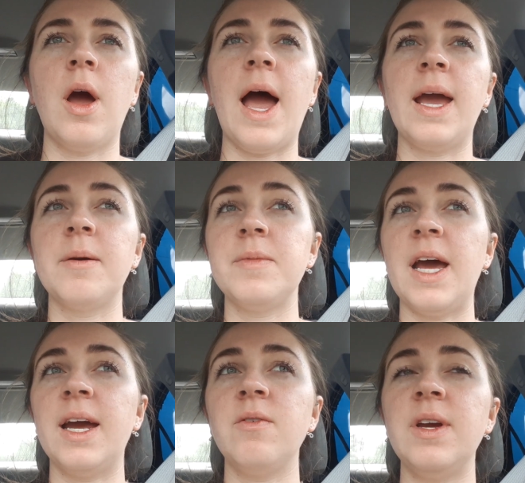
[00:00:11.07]
I am
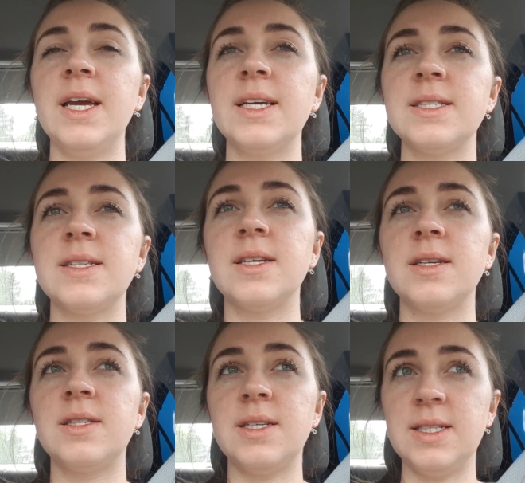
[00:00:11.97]
9 weeks
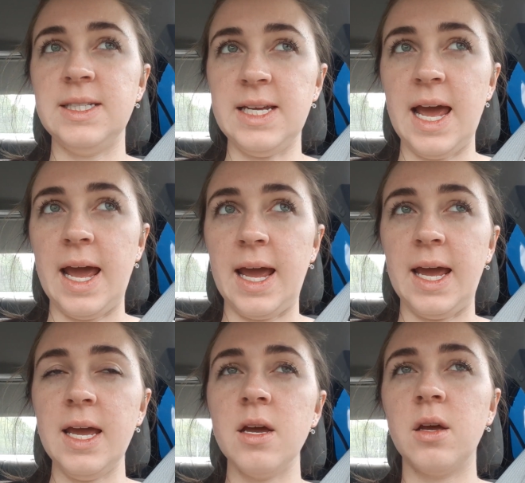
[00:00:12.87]

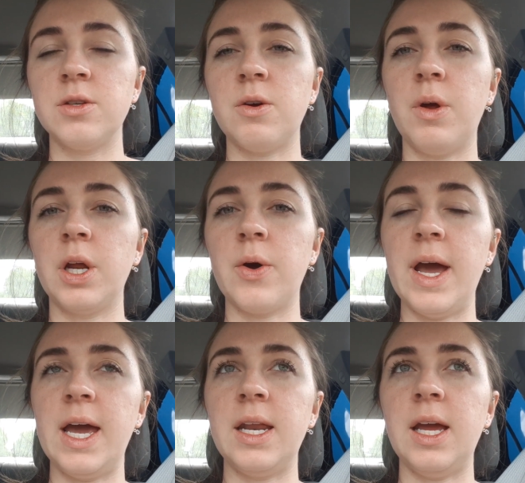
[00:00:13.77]
today, so I want to go
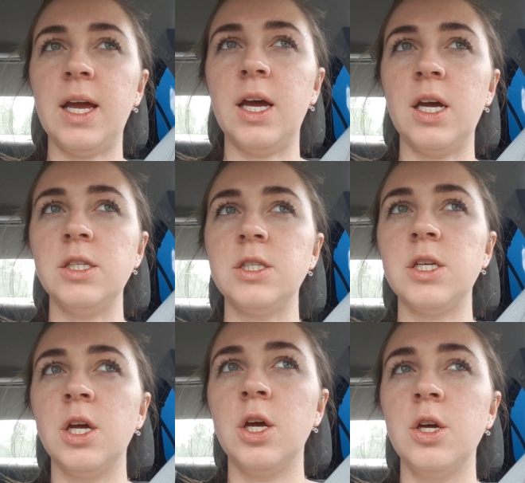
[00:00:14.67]
ahead
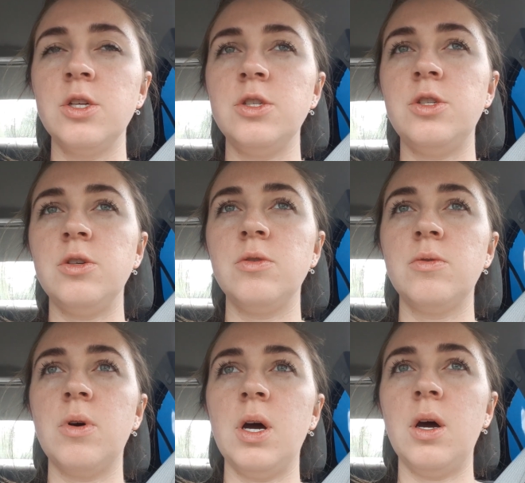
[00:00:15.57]
and
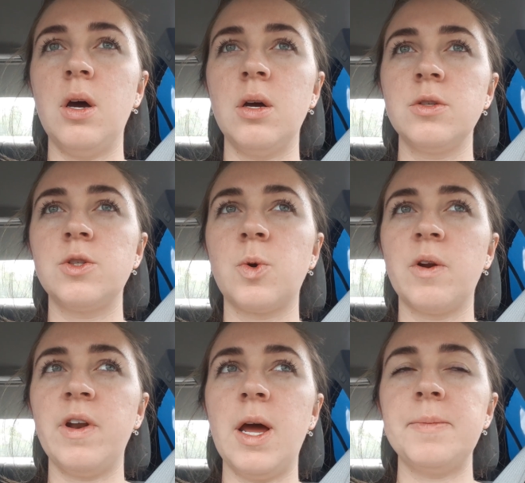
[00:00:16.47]
do
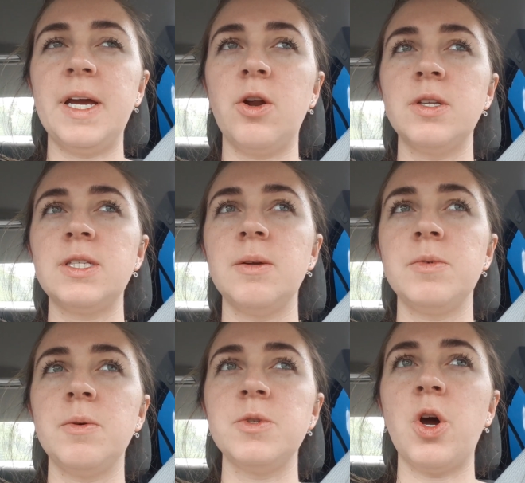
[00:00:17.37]
sort of an update on
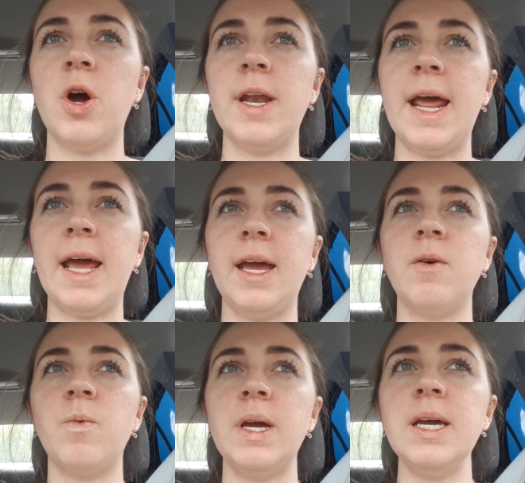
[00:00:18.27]
symptoms on
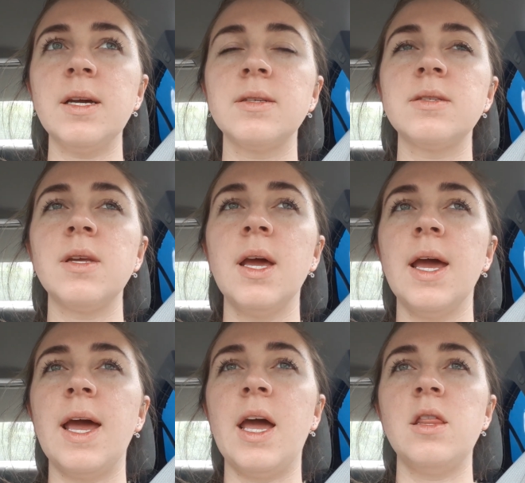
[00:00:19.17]
8 weeks
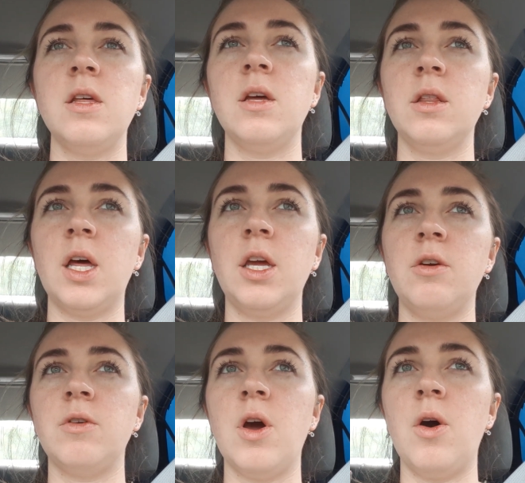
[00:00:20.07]
and then let
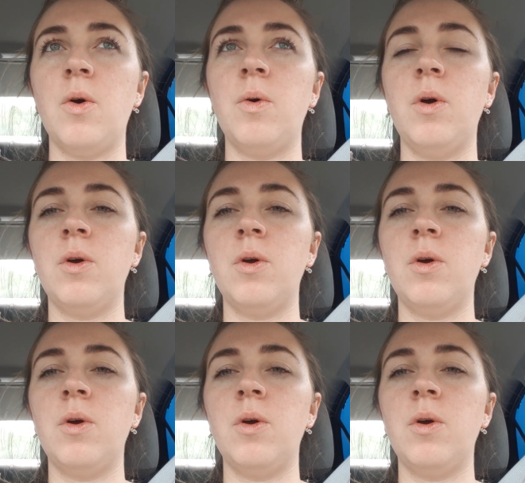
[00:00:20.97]
you know